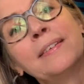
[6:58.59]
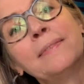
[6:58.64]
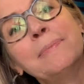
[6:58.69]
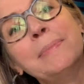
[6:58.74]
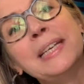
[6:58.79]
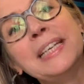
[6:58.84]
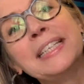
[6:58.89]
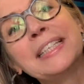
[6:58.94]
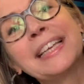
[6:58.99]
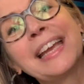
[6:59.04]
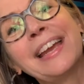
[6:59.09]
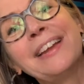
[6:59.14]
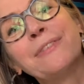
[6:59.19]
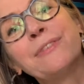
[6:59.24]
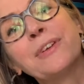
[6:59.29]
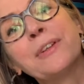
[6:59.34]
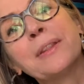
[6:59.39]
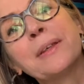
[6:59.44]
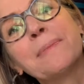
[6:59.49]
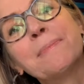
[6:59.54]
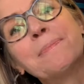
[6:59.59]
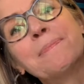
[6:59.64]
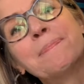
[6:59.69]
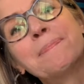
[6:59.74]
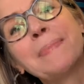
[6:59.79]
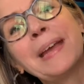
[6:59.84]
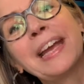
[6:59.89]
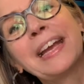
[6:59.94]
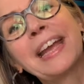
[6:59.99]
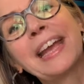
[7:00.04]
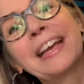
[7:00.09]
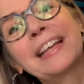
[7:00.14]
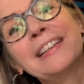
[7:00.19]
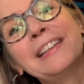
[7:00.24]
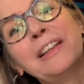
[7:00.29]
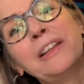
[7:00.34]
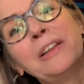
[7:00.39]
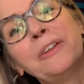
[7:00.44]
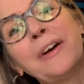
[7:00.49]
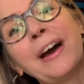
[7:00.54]
mini skein for the Pancake and
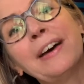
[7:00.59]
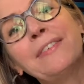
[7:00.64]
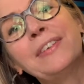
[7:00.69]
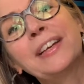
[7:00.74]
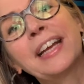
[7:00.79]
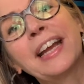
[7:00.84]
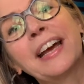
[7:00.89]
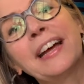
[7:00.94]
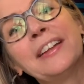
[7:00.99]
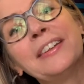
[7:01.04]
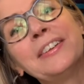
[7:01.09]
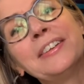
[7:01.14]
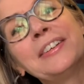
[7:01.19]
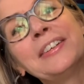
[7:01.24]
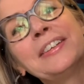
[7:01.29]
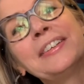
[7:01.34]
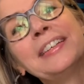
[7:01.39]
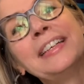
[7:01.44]
Lulu advent calendar.